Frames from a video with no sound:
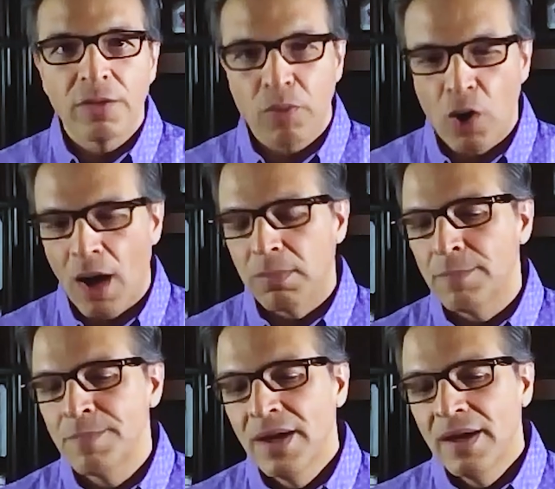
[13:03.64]
the
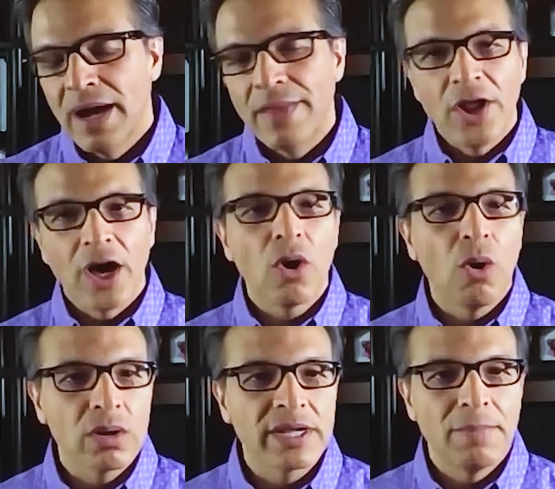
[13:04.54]
problem, and they're not
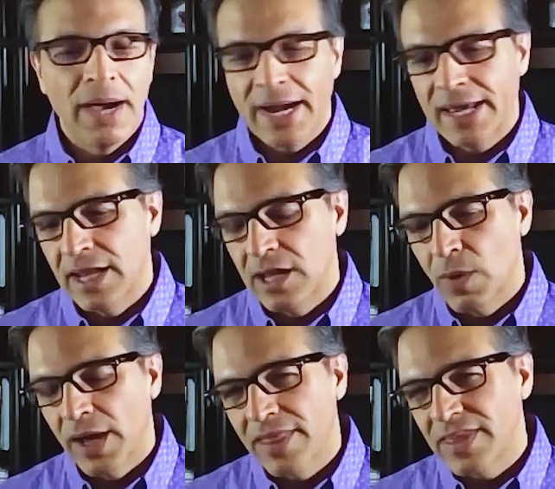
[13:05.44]
holding back in any
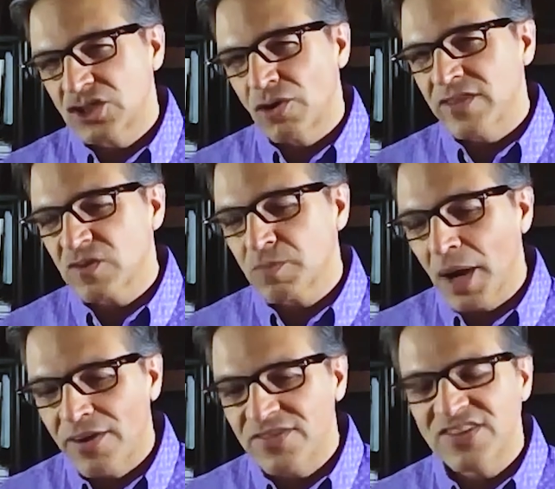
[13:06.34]
way. And I think
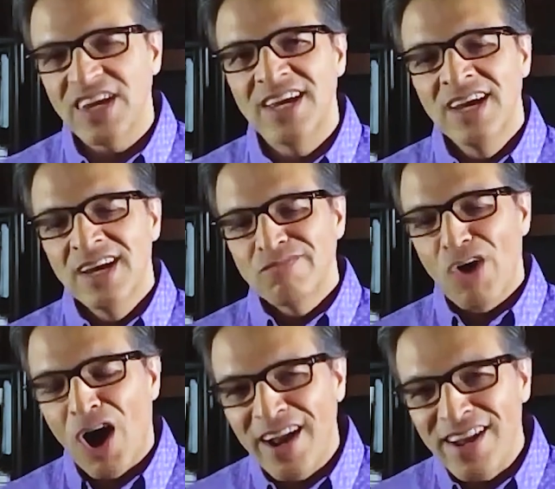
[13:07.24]
transparency,
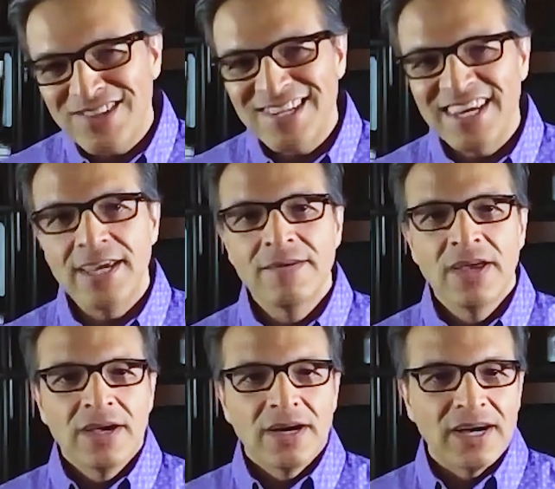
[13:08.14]
honesty,
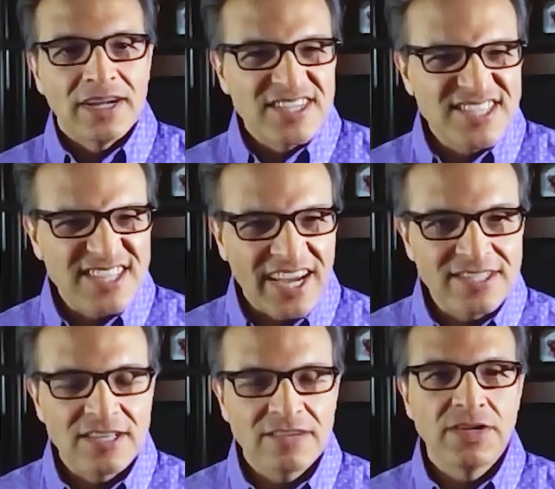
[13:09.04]

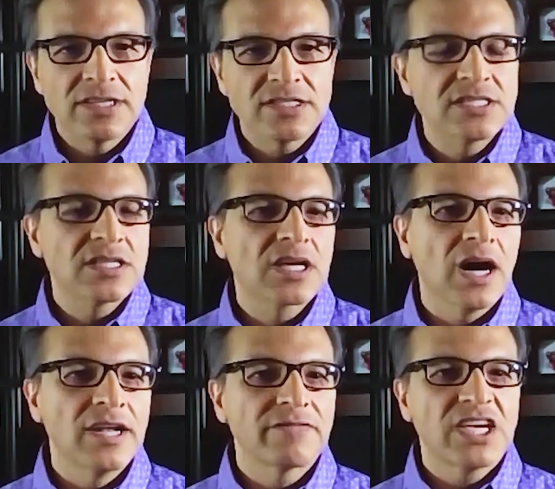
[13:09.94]
decisiveness, these are the
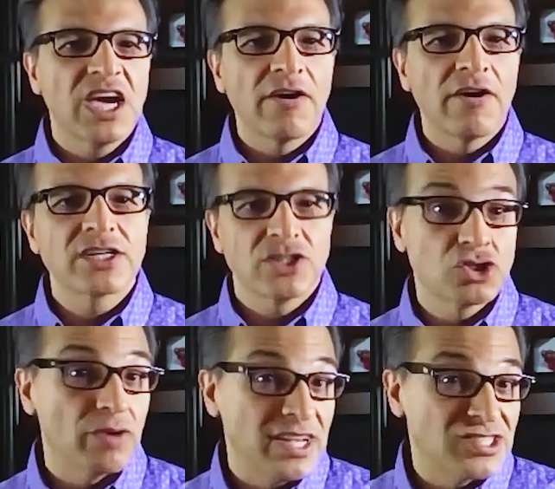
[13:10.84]
kind of character
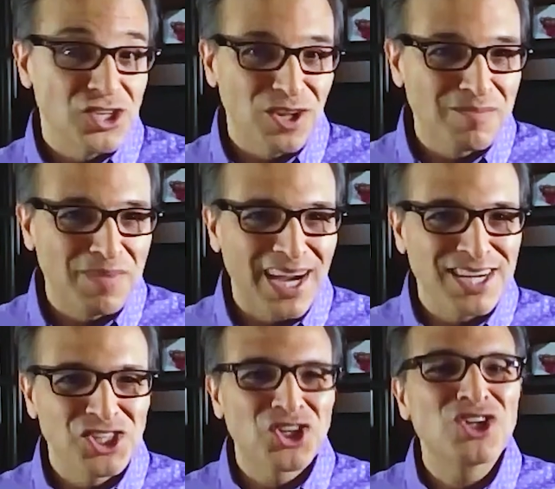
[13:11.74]
traits. And you look back to
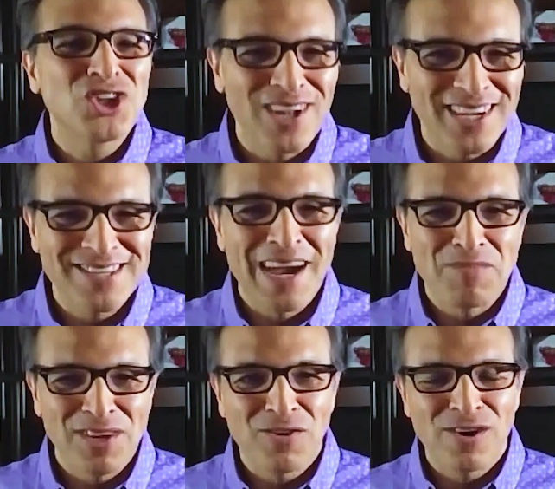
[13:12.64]
the Churchill
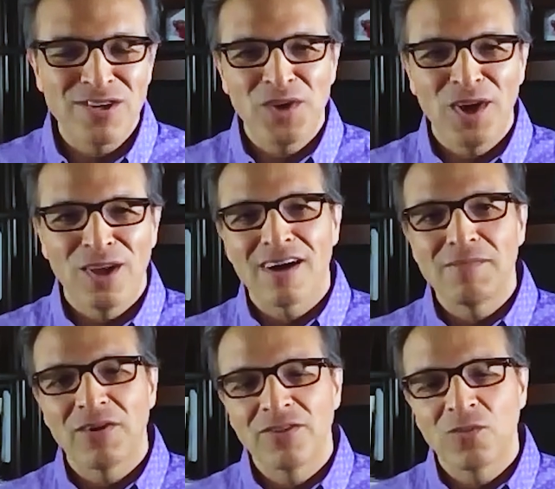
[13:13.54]
example, of course, we all talk
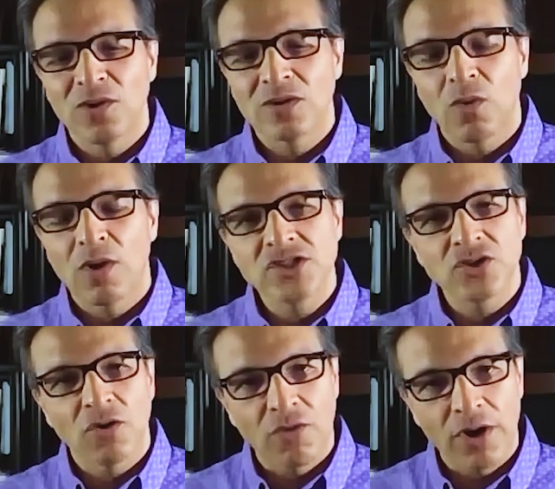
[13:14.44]
about in the World War and
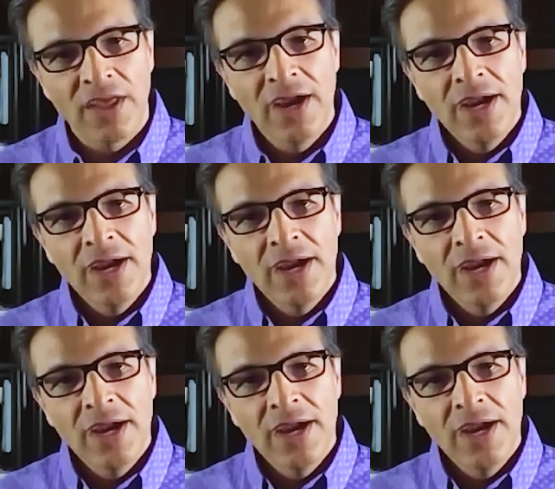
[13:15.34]
so forth.